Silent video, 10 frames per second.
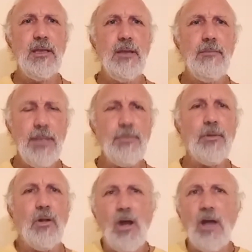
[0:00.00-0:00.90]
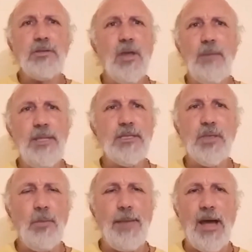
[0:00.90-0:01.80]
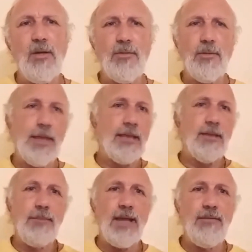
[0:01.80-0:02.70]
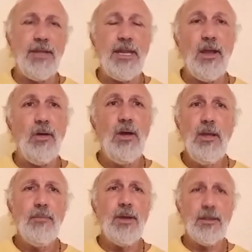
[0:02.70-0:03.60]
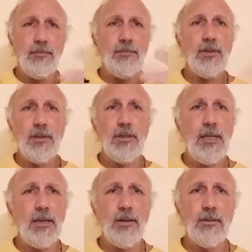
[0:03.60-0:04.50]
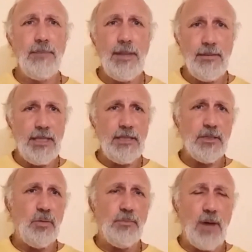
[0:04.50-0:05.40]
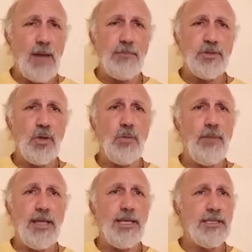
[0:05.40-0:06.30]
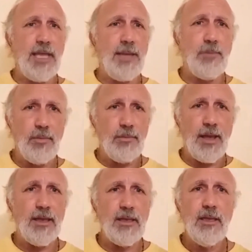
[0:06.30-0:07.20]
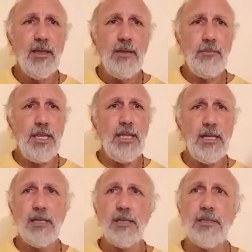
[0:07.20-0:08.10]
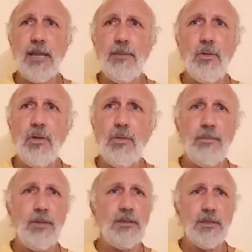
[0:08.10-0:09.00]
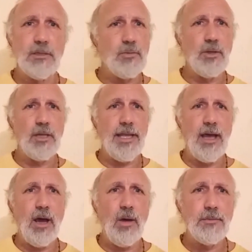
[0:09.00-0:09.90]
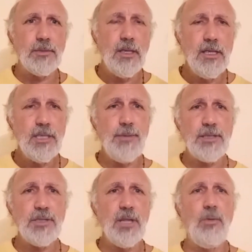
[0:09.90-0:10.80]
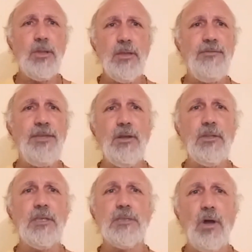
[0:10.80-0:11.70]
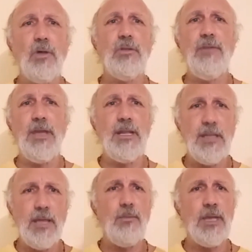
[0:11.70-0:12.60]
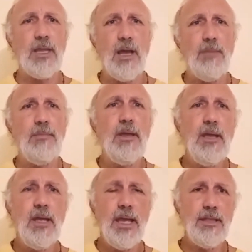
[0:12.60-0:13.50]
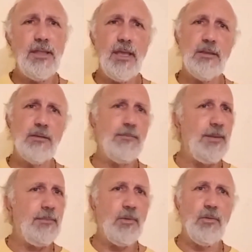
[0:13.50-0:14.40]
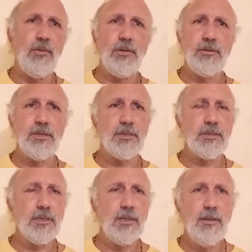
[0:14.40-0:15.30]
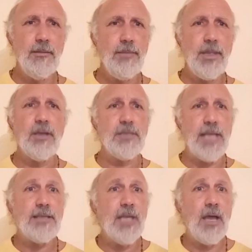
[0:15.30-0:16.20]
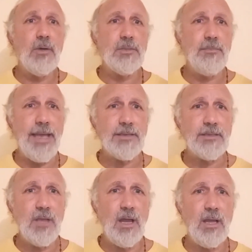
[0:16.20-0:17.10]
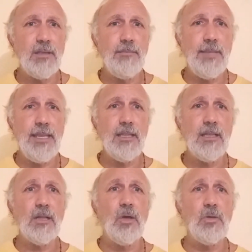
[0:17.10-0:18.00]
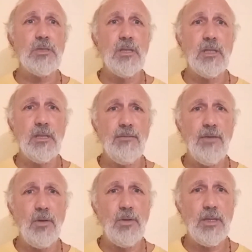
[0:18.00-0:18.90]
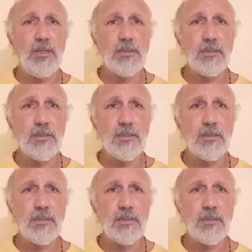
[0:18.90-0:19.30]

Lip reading: People are also, I mean, it's so powerful getting it by video, but it'll be these two pops showed by example by being in the same room. It just really helps, especially when the field is cultivated. Then we come, and then people will just, because that's how it's passed on, being close to the devotees.